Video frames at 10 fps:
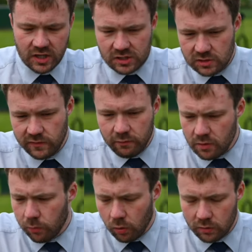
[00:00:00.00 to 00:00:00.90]
things is very
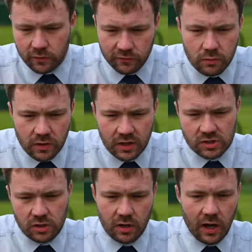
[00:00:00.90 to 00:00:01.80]
important for a few
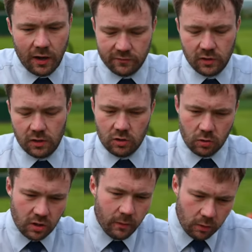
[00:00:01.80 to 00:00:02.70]
things. You're gonna have, you
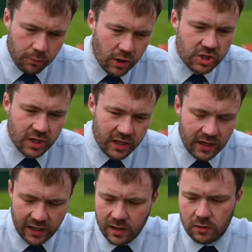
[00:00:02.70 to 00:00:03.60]
know, the amount of pressure that you're
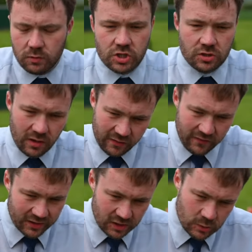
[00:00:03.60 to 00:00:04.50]
getting, which is gonna
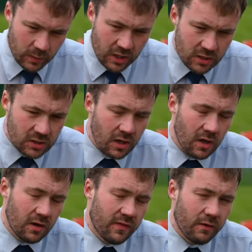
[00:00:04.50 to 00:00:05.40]
affect the speeds,
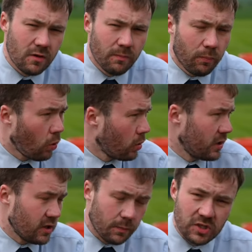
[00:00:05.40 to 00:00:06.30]
and very
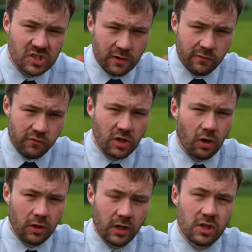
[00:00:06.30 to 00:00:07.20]
importantly, the perceived
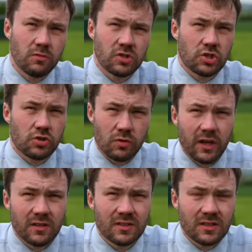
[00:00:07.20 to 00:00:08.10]
recoil of you as a shooter,
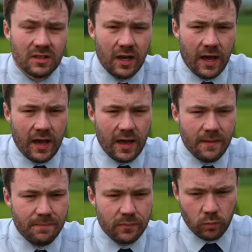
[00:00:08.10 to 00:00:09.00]

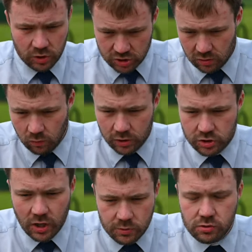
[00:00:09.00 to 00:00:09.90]
which in the world of
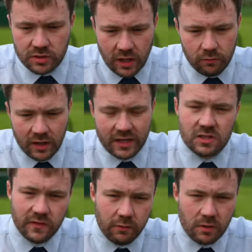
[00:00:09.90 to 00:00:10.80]
trap shooting down the line
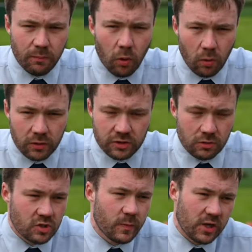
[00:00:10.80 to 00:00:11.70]
is very important, you
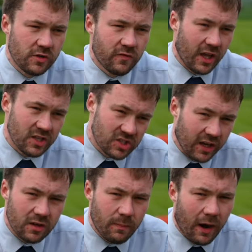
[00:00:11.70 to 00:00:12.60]
know, especially for that
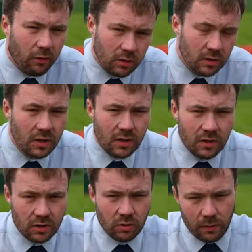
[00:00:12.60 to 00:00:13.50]
second barrel,
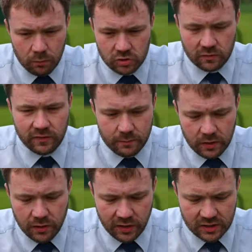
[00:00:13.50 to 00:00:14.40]
you know, that muzzle flip
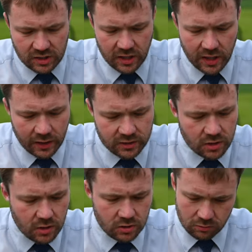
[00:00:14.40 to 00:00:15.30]
and things like that.
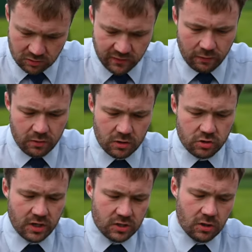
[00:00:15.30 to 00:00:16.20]
So it was very
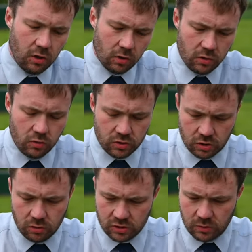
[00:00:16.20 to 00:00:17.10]
interesting to look at those
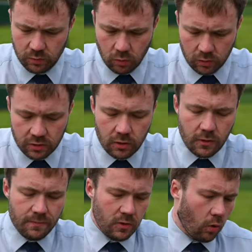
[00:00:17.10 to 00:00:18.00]
across the board.
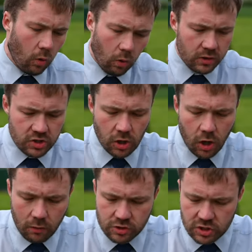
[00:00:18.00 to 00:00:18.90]
All these
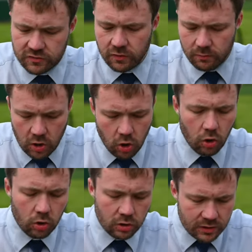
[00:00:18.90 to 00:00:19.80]
cartridges from
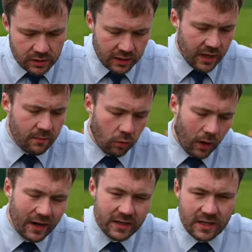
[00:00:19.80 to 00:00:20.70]
Hull, Gamebore
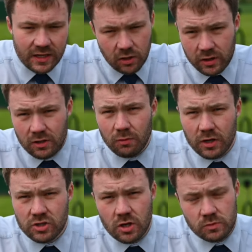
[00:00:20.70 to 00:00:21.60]
and Ely are equal
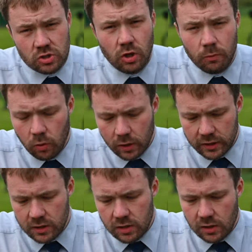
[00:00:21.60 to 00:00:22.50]
in terms of top
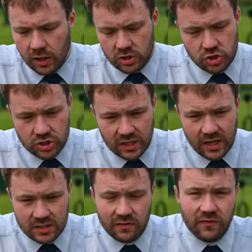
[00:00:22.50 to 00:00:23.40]
quality. It's just a
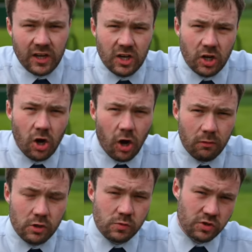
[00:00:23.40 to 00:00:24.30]
case of finding a
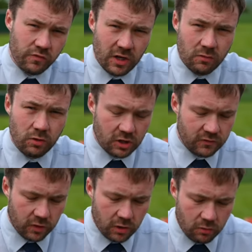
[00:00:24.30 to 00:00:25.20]
cartridge which really works
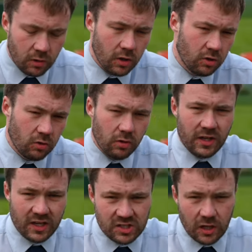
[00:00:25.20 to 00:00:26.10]
for you. You know,
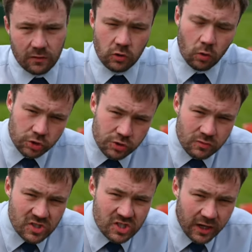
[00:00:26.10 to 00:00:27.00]
yourself, your
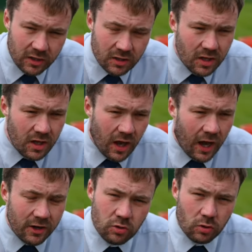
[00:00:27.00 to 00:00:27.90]
shooting style
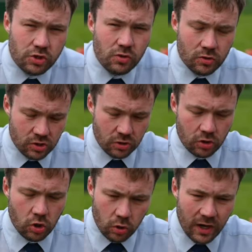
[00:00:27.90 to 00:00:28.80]
and your chosen
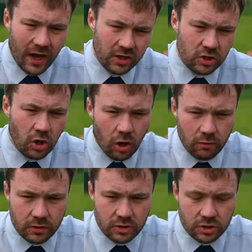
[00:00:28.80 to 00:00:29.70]
gun and
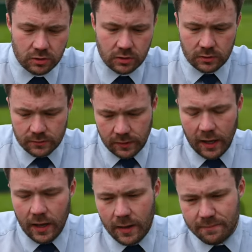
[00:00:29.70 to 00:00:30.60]
cartridge
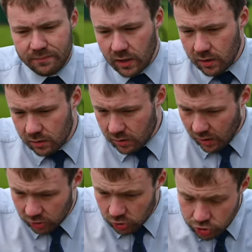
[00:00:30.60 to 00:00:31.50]
and
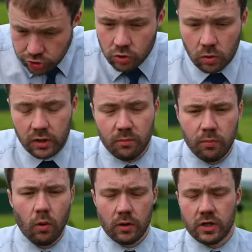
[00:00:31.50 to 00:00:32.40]
choke,
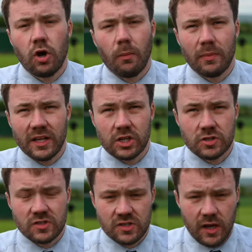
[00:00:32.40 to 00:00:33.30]
importantly,
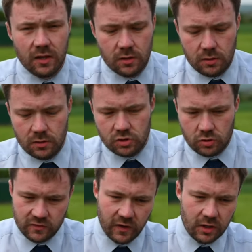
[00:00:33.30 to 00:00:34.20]
combinations there. So
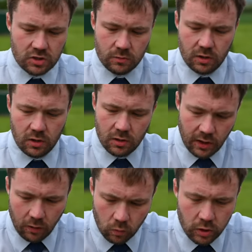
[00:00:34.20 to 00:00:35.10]
it's finding something
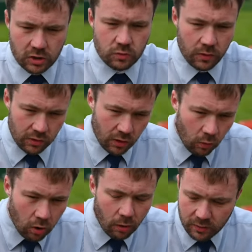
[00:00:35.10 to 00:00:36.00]
that works with
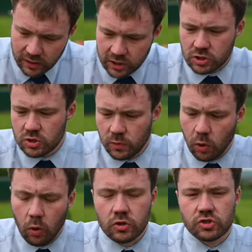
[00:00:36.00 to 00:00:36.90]
your combinations but
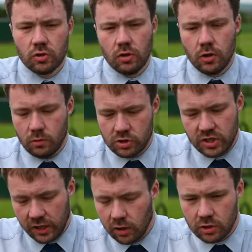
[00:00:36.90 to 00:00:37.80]
also which
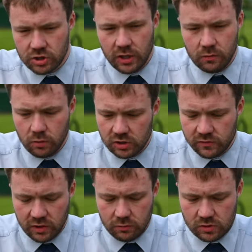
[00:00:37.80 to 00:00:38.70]
psychologically works
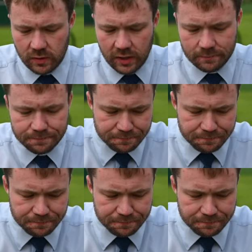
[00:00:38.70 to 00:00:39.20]
for you as well.